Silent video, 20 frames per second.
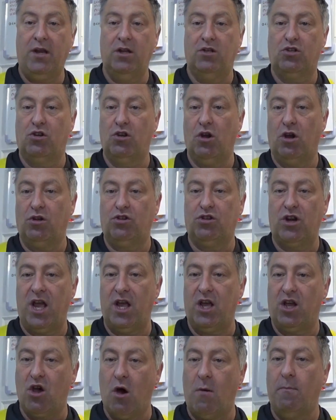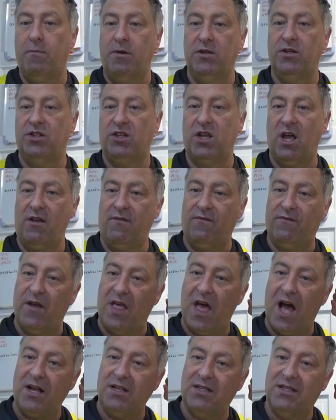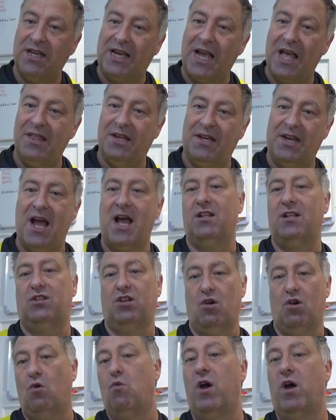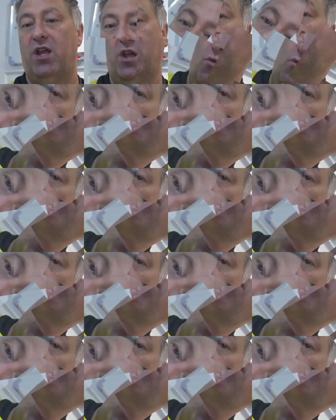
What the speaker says: has got to try and compensate for that to get the dart to go where you